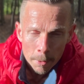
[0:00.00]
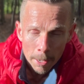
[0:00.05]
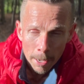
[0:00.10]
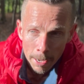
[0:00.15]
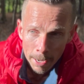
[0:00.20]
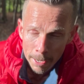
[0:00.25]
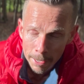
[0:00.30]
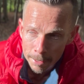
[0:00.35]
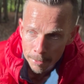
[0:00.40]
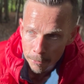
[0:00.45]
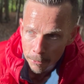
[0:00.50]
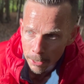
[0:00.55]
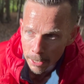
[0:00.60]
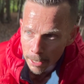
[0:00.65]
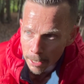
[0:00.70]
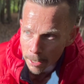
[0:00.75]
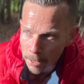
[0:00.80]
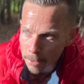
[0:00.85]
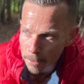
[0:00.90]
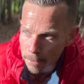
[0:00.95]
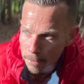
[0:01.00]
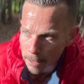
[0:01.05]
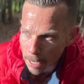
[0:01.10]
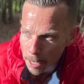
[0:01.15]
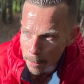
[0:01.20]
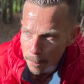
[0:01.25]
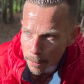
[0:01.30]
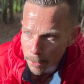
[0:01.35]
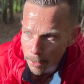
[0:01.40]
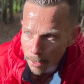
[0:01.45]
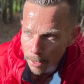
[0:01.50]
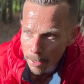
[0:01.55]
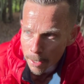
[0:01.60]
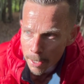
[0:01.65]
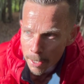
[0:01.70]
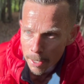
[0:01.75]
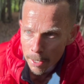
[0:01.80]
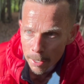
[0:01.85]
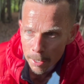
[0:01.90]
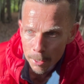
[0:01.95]
and the taper
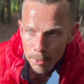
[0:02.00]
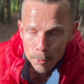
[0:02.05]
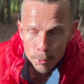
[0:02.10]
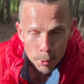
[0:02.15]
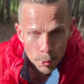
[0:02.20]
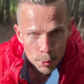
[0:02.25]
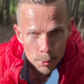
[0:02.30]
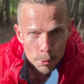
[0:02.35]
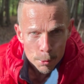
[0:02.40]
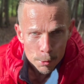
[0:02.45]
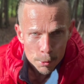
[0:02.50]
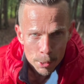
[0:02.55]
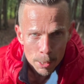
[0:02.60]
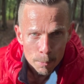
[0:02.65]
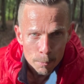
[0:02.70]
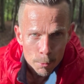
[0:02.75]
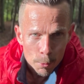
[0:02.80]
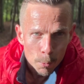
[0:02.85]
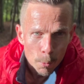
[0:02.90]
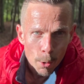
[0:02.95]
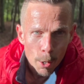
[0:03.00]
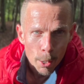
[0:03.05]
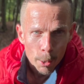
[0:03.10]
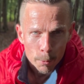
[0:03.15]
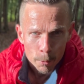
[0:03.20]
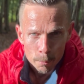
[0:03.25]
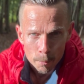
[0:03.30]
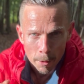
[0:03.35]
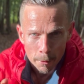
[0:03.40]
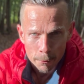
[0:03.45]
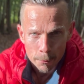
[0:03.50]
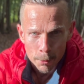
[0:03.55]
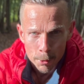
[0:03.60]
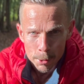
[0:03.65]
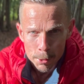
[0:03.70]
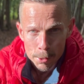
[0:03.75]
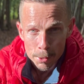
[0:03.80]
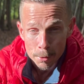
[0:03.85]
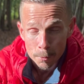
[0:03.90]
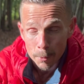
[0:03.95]
doesn't seem to work with my
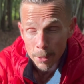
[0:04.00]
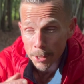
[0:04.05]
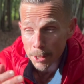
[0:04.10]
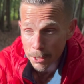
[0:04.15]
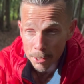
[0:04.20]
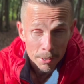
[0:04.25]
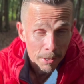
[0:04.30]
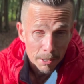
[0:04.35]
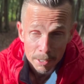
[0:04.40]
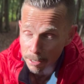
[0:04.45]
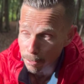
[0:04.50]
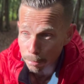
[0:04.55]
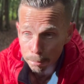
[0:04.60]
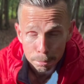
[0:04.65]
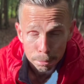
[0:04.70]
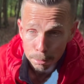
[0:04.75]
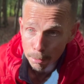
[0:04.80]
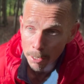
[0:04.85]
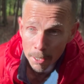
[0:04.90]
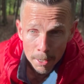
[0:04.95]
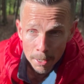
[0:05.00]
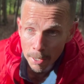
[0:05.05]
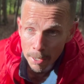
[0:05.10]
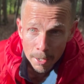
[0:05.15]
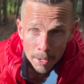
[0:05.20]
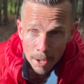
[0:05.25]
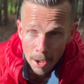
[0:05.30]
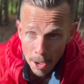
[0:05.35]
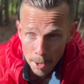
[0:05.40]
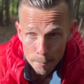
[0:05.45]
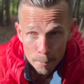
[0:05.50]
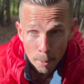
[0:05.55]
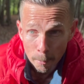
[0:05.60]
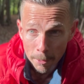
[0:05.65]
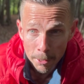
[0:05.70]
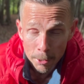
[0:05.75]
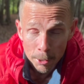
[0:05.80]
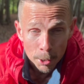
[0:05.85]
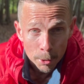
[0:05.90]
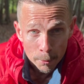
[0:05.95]
foot, which I
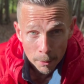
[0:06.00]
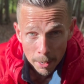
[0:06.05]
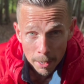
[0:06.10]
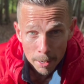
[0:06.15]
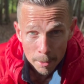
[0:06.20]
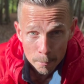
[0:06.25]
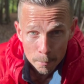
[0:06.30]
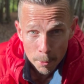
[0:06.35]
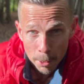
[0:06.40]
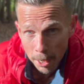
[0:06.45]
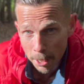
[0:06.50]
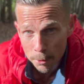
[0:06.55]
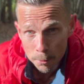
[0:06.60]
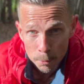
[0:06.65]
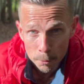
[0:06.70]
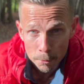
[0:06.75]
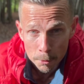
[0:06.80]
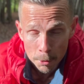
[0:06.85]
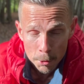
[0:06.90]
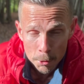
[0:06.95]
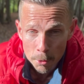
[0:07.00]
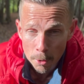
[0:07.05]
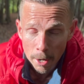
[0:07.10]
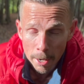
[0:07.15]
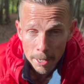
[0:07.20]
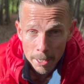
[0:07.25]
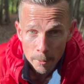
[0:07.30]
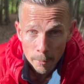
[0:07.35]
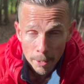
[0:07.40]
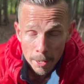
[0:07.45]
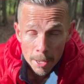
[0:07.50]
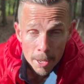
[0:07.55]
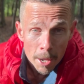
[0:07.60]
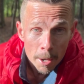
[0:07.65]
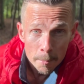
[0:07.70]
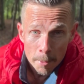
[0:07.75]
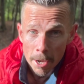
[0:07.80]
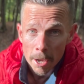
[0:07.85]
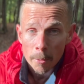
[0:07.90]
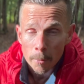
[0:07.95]
probably knew that, but I just wanted to try anyway.
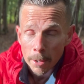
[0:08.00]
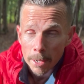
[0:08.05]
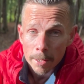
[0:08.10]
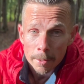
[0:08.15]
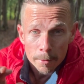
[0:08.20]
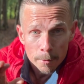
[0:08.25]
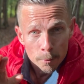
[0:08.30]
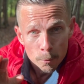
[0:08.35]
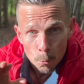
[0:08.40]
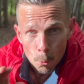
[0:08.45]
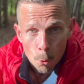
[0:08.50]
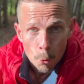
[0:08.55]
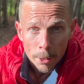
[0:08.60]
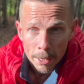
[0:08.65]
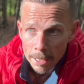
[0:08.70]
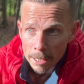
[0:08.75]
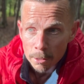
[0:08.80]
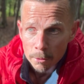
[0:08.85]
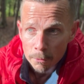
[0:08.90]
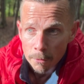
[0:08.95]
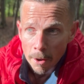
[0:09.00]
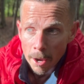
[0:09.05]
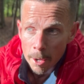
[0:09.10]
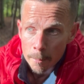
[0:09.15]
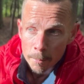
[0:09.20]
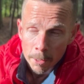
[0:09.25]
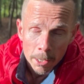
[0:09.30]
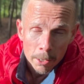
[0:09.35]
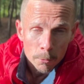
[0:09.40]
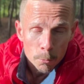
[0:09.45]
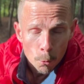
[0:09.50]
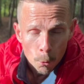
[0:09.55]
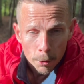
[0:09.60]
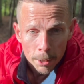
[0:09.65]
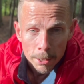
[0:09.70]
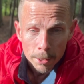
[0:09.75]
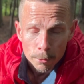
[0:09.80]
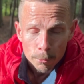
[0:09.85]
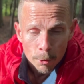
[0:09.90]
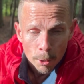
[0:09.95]
But anyway, walking is fine, because
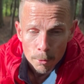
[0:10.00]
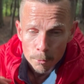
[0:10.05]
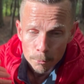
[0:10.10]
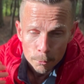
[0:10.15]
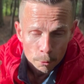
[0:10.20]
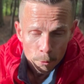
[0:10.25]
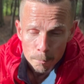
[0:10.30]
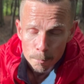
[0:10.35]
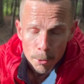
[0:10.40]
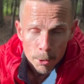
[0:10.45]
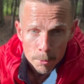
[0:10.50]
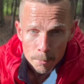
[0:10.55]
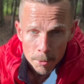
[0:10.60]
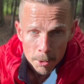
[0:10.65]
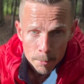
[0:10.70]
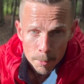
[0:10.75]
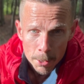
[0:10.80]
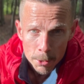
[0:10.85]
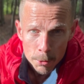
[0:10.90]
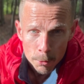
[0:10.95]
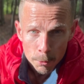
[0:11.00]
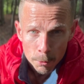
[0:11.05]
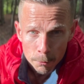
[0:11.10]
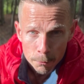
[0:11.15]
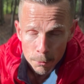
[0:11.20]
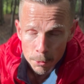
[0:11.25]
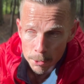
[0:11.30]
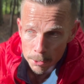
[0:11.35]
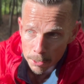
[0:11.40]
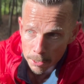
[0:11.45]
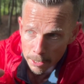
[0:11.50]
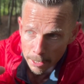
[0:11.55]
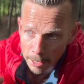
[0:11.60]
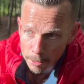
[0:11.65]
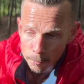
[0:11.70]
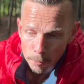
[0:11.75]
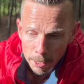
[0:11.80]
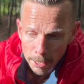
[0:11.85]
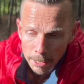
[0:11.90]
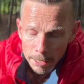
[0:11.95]
walking you don't sort of put as much pressure on your foot like
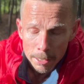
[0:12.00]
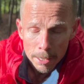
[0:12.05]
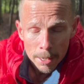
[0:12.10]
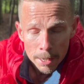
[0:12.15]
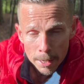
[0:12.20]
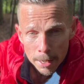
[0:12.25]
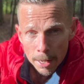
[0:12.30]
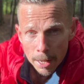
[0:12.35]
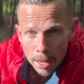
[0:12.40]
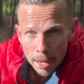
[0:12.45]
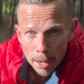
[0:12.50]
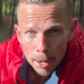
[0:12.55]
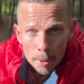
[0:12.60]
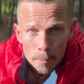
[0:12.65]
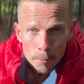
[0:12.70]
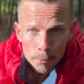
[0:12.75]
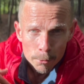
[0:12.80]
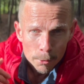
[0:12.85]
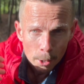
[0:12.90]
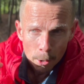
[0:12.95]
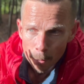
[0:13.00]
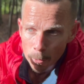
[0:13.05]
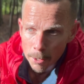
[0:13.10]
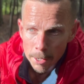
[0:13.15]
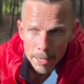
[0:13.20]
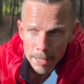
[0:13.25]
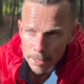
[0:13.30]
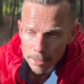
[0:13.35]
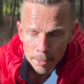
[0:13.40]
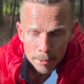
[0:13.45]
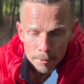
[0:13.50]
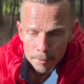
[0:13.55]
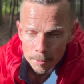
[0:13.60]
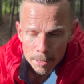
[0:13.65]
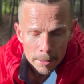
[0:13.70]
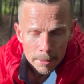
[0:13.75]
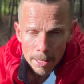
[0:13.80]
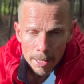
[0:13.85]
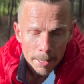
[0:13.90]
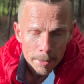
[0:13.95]
running, so it
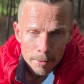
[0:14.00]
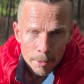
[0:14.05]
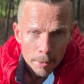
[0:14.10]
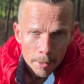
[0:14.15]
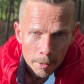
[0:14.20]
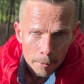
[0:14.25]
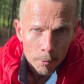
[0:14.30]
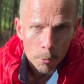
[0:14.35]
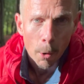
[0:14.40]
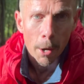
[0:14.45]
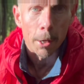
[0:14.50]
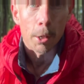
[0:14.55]
doesn't. They're quite